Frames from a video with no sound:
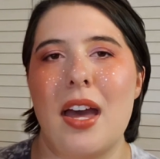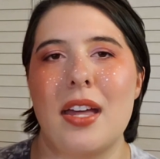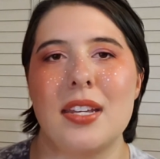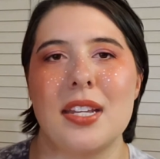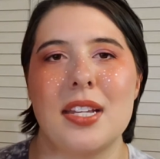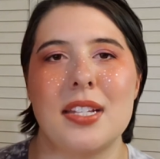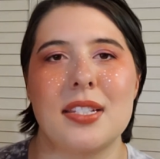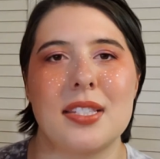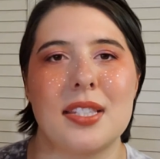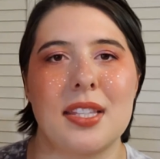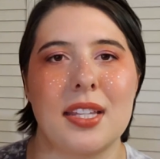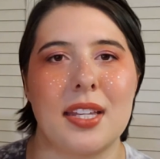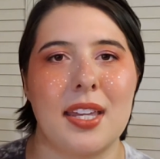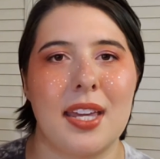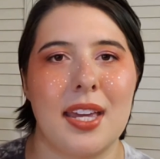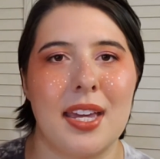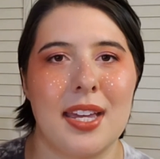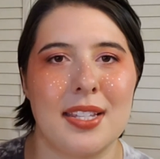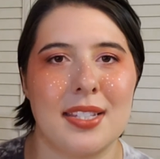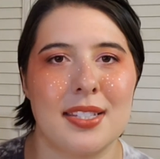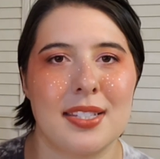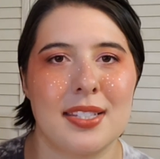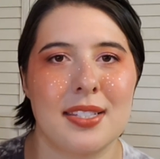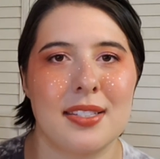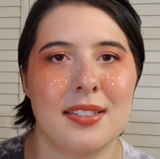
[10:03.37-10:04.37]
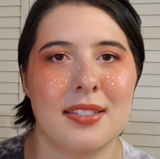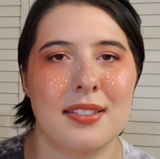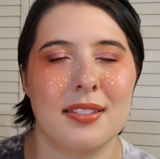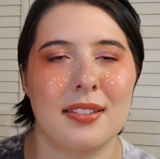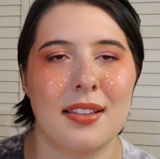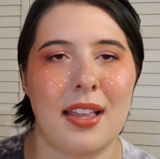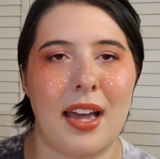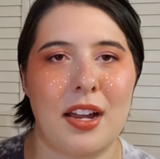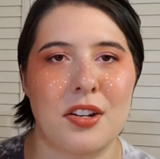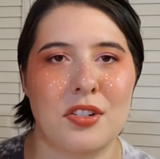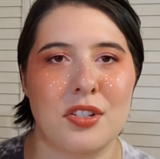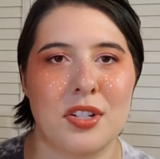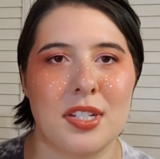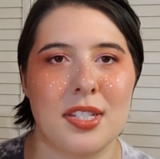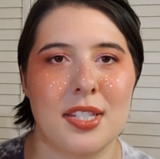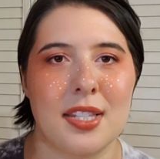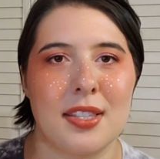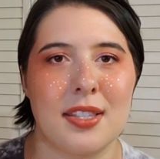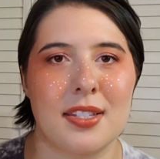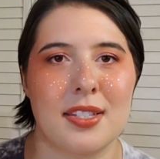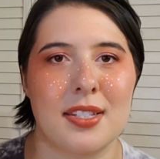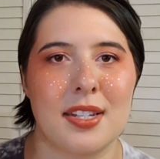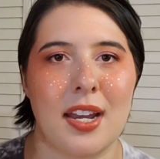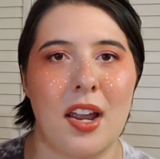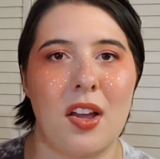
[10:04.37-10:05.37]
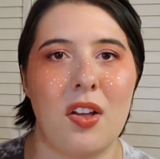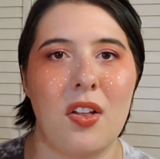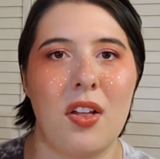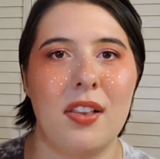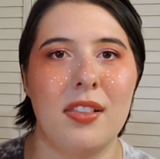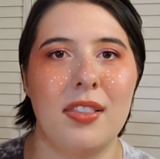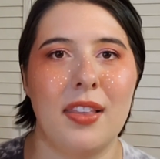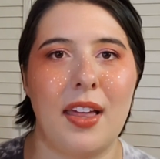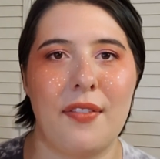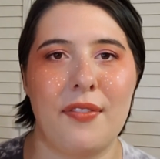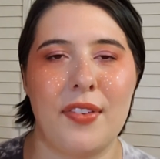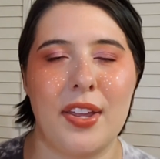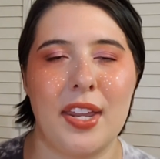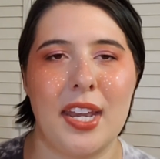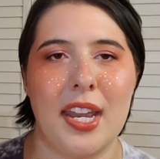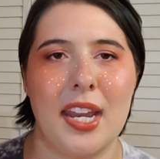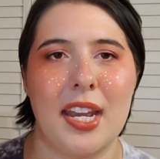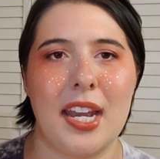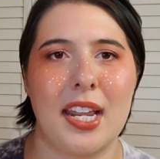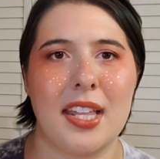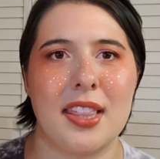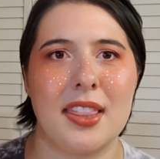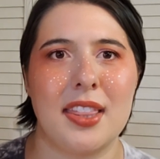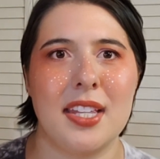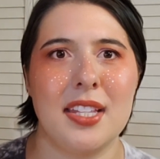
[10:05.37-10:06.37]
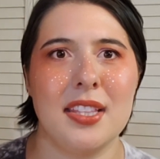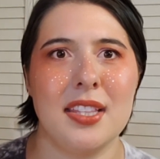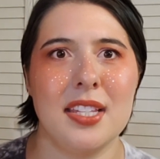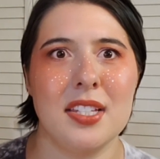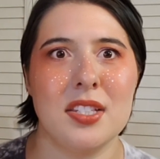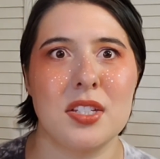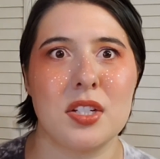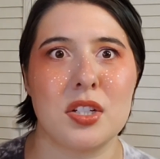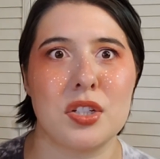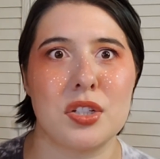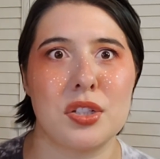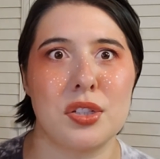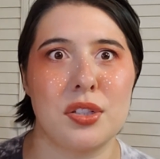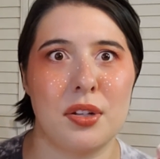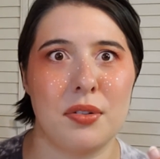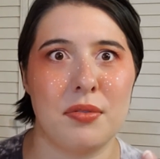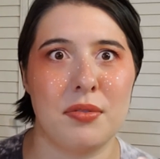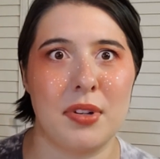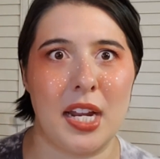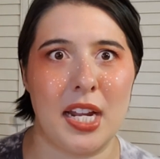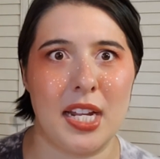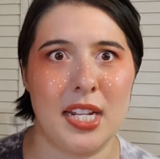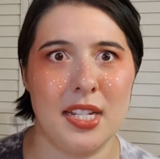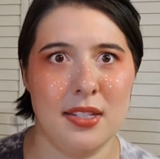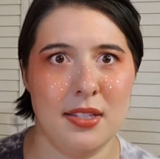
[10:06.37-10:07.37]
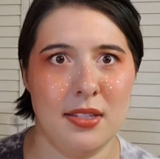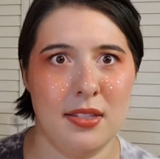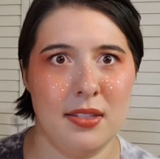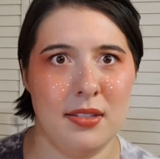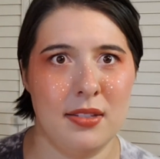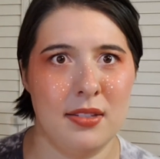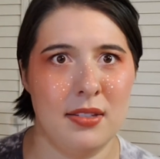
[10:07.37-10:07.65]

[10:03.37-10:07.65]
it's the Kiss lashes in the style 11, and I think these are so nice.